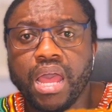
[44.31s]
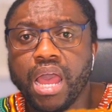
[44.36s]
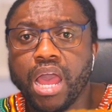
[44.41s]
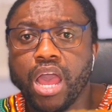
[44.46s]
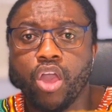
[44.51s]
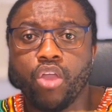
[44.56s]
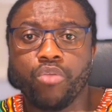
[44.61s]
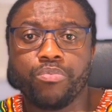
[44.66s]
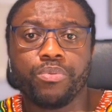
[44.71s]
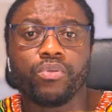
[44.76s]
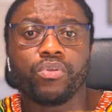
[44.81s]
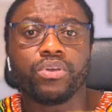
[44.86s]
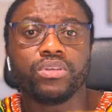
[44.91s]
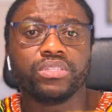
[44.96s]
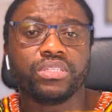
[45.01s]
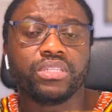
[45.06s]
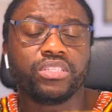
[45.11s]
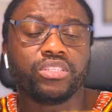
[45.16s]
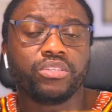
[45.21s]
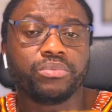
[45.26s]
I hope you
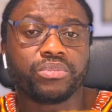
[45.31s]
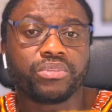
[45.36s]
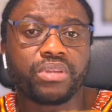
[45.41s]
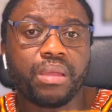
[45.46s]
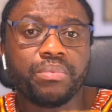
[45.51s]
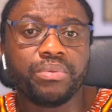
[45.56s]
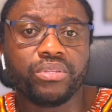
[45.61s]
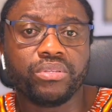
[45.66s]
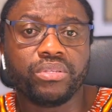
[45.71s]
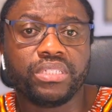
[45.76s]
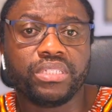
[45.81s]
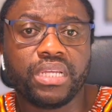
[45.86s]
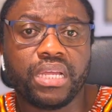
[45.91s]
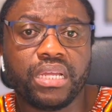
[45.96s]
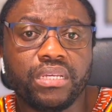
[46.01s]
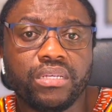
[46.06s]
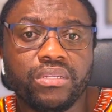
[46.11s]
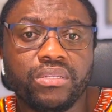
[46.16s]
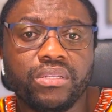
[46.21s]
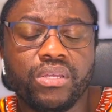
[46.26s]
consider subscribing to the
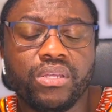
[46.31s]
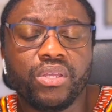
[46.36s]
channel.